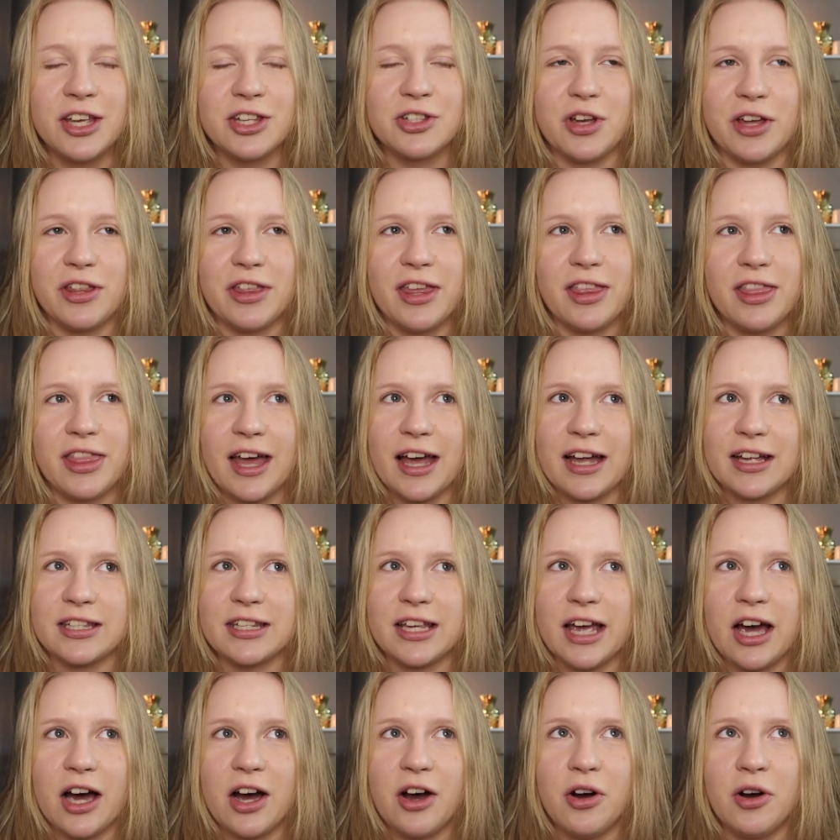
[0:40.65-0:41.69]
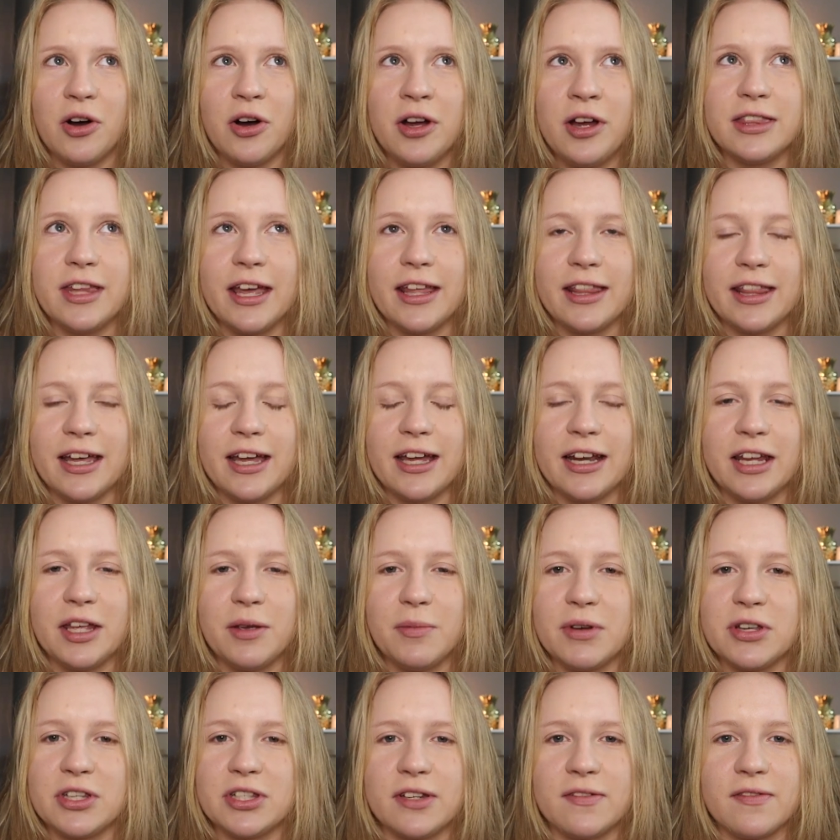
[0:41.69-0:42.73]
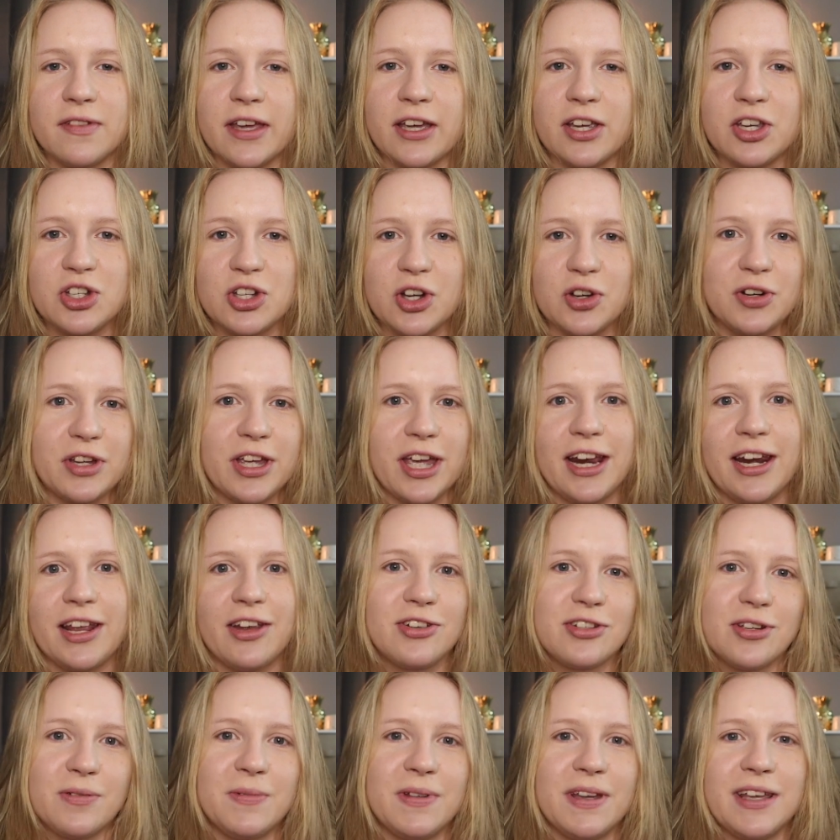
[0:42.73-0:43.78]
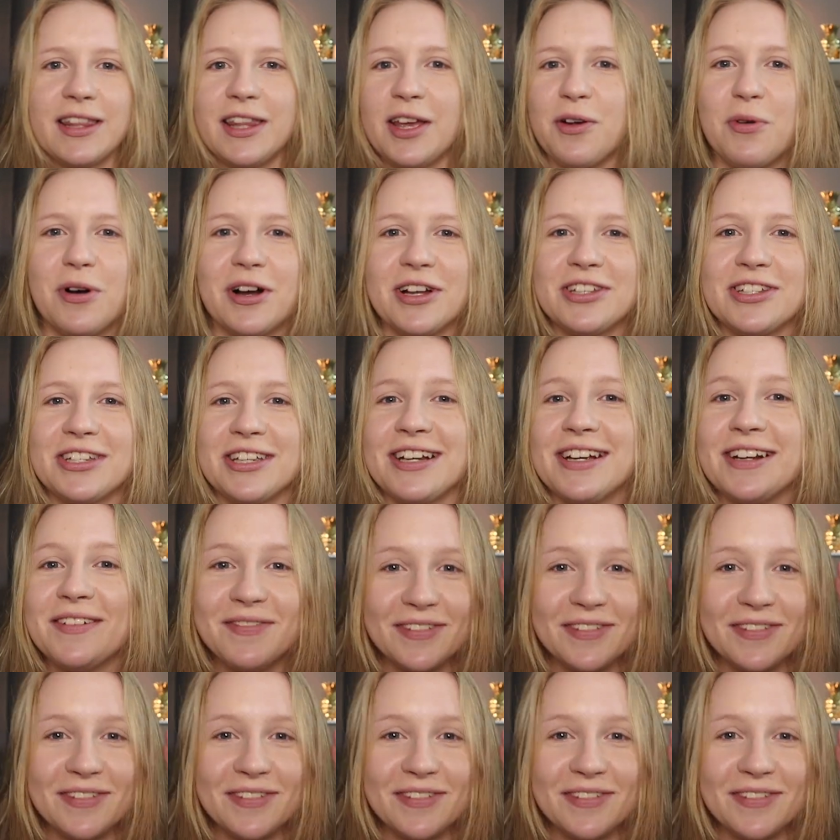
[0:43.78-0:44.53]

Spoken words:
So I think that's how, and then he must have like showed Katie or something and they watched it.